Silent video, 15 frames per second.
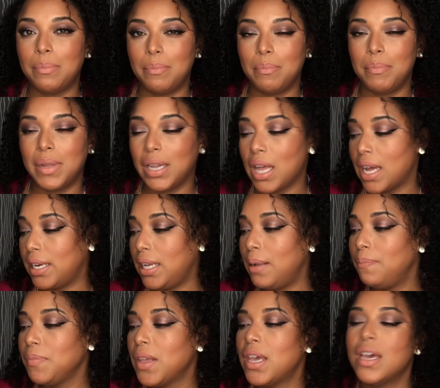
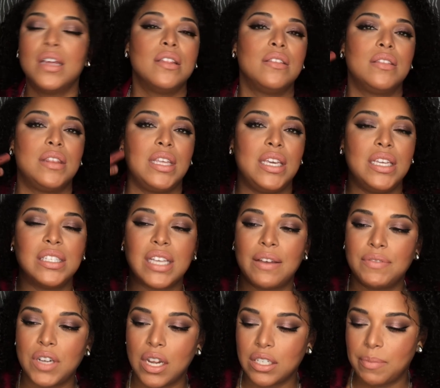Milani. These
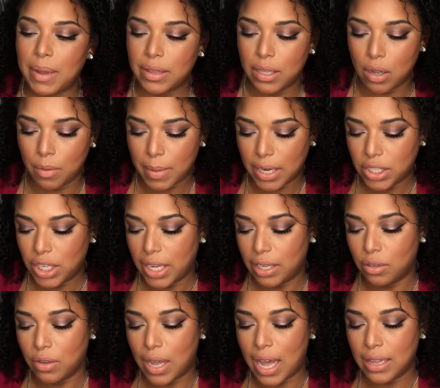I've talked about on my
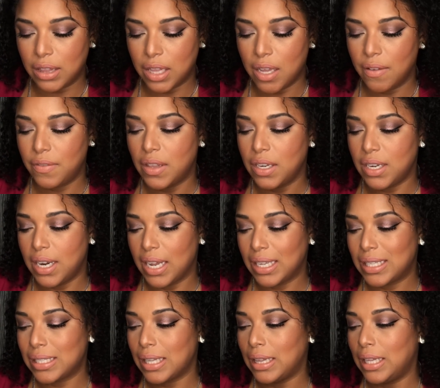channel. I love the
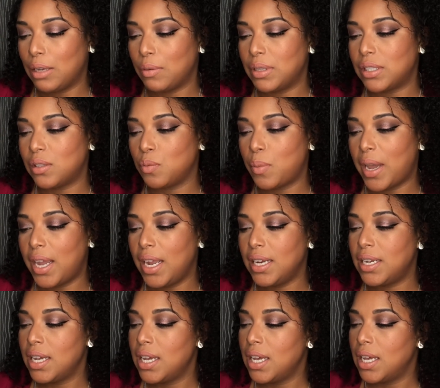NYX Liquid
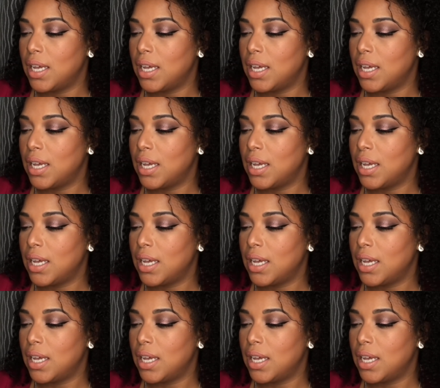Suede.